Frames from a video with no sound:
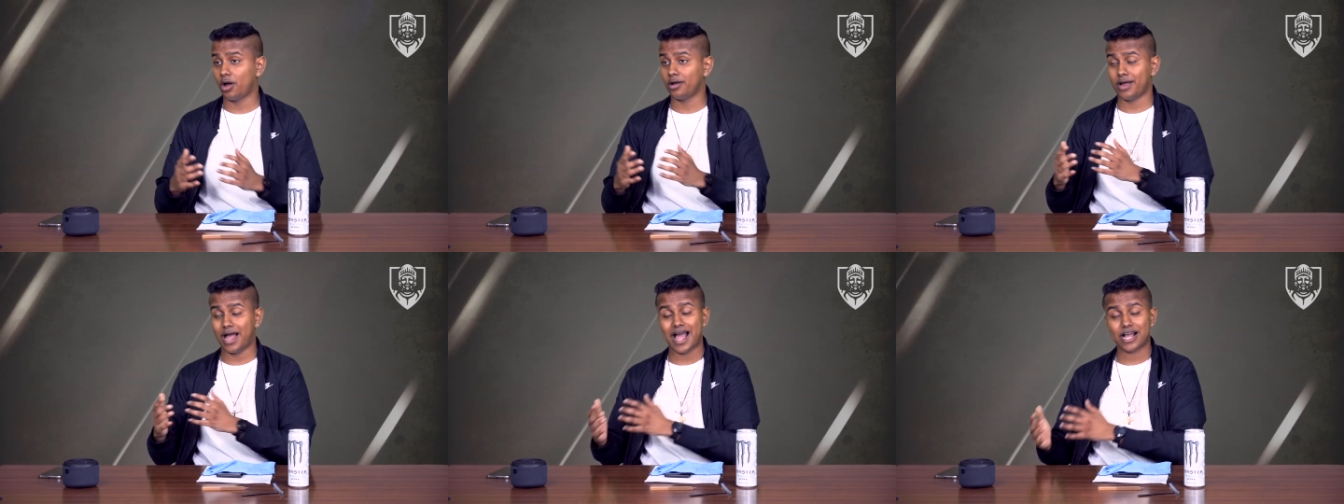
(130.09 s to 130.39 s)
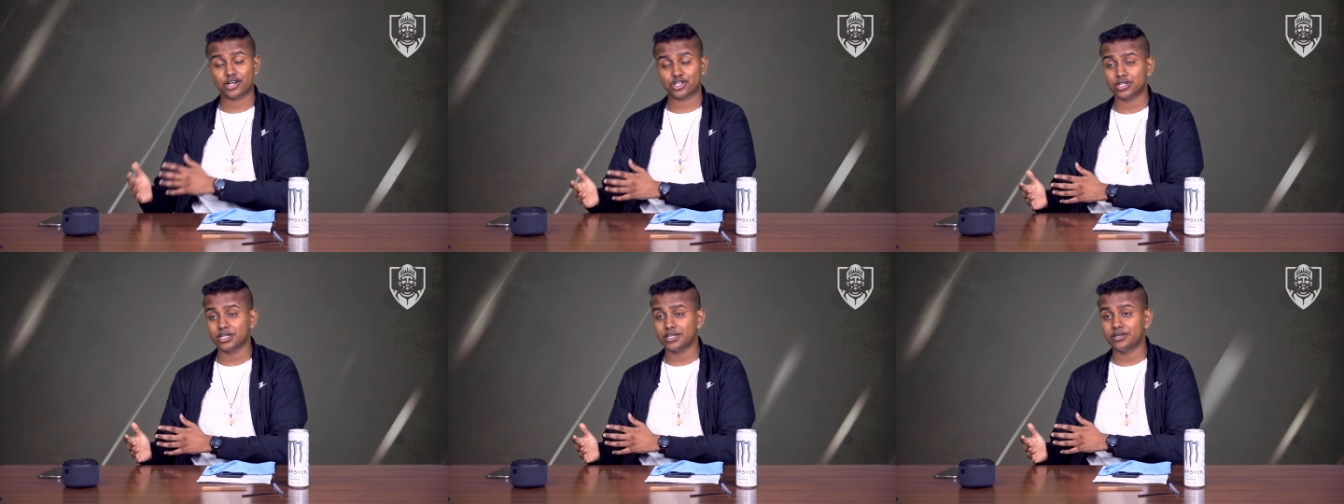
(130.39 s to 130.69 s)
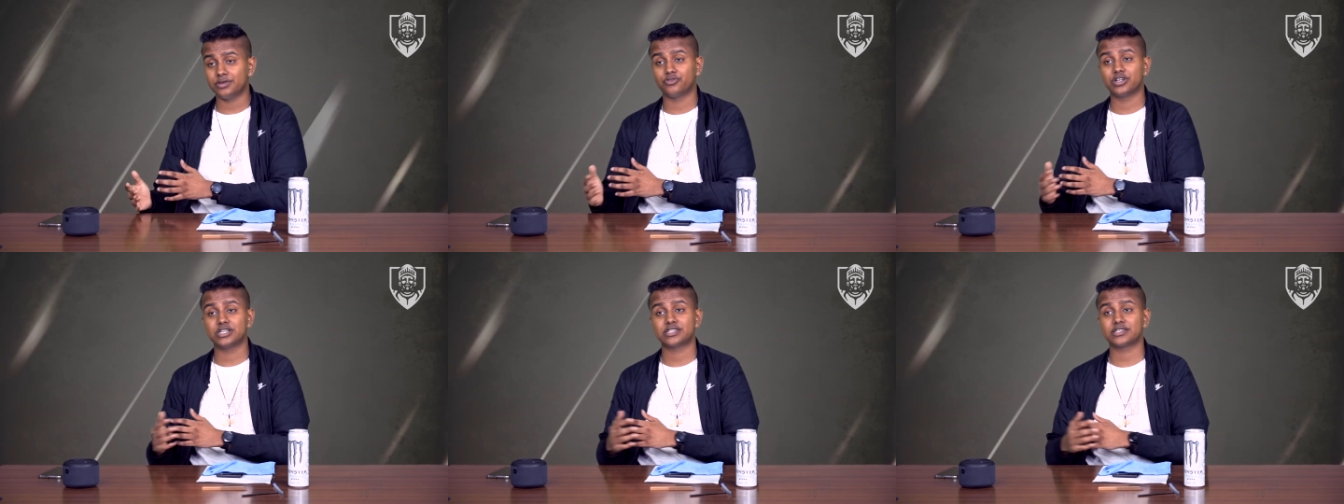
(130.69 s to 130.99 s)
actually
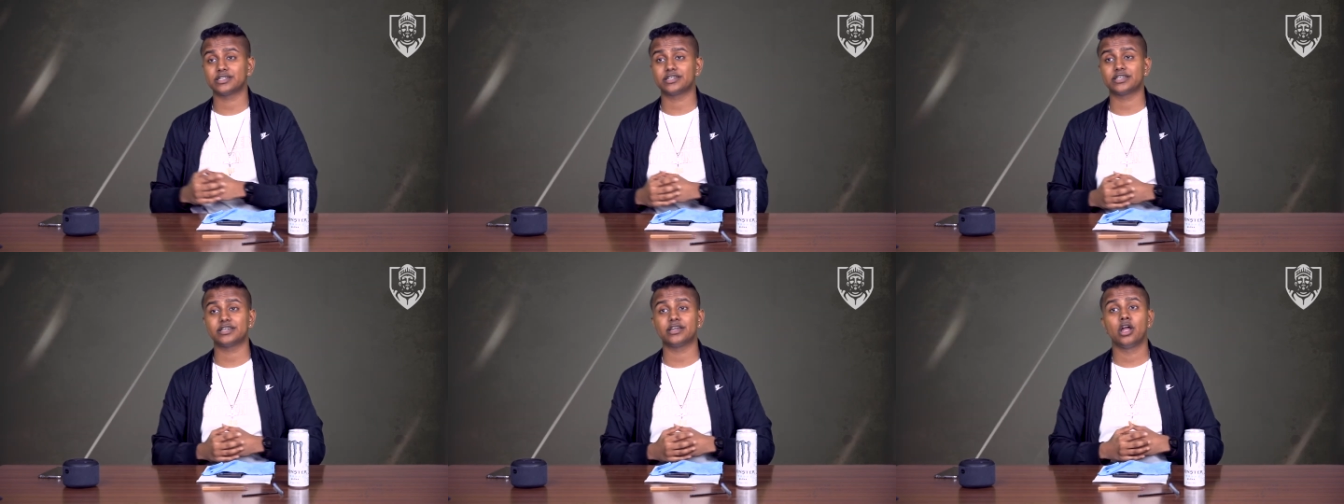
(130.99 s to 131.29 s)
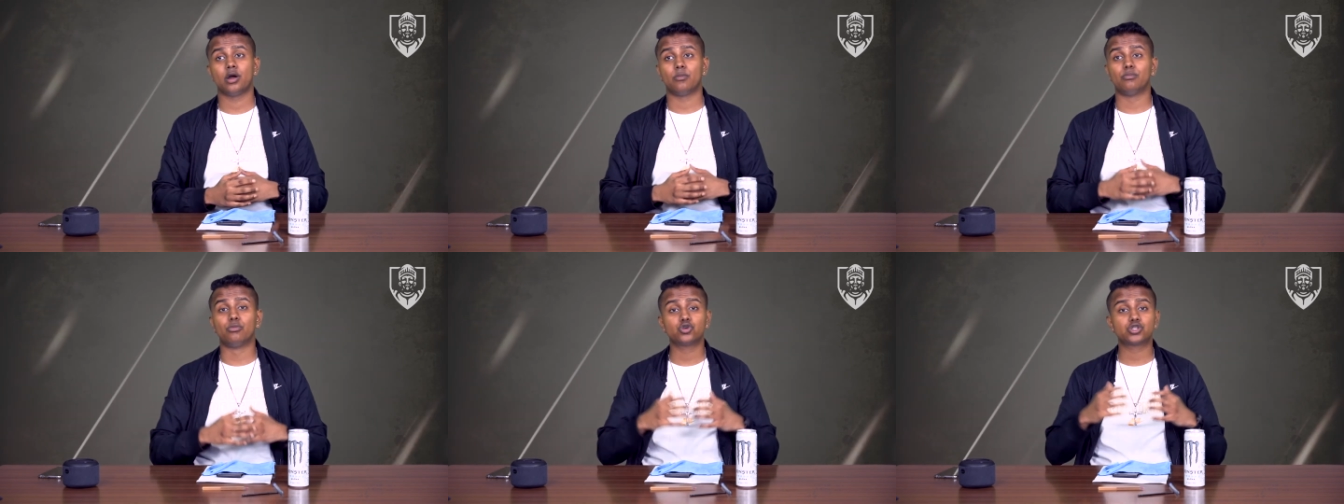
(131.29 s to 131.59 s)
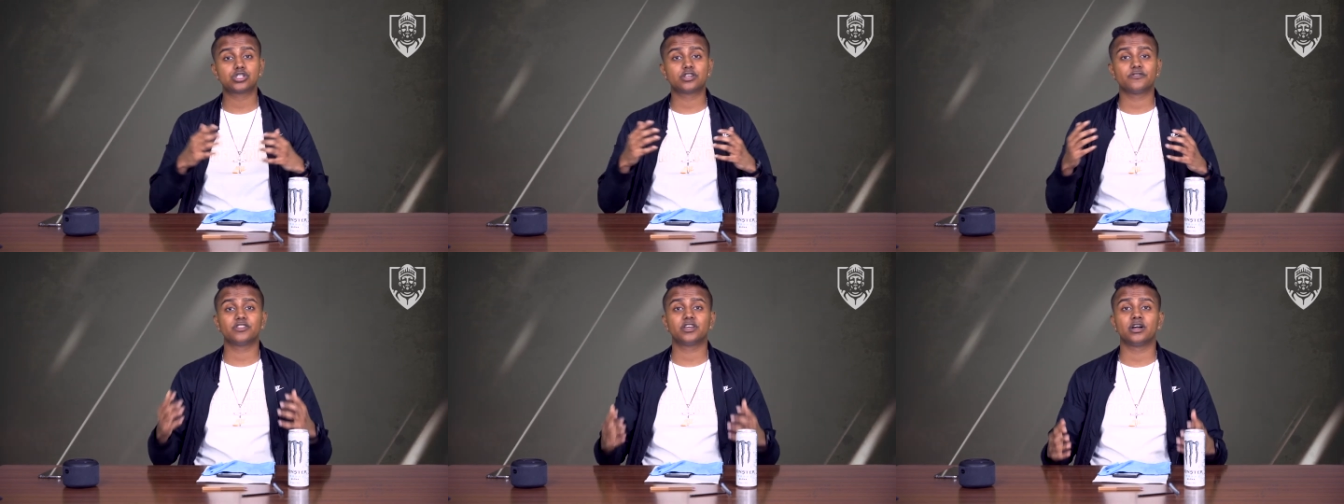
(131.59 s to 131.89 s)
recently
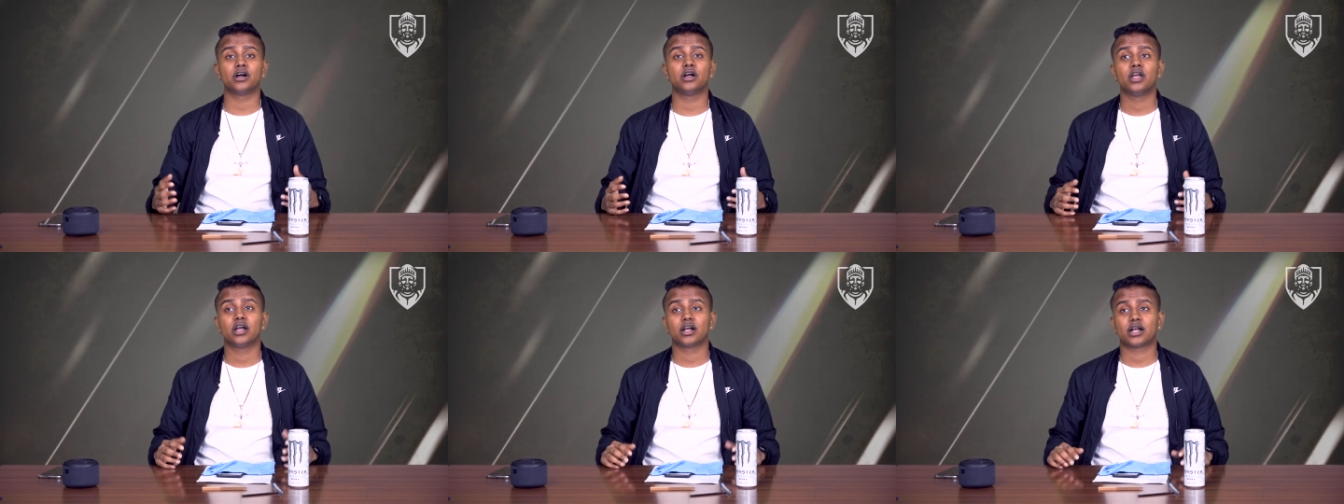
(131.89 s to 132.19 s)
most of the